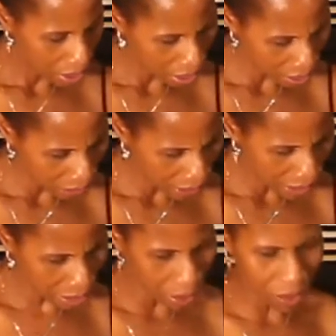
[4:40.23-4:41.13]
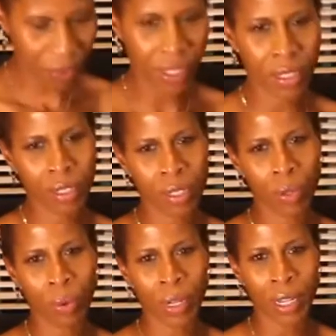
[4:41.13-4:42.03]
And the value of this is
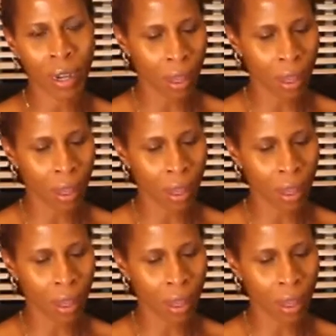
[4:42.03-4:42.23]
$20.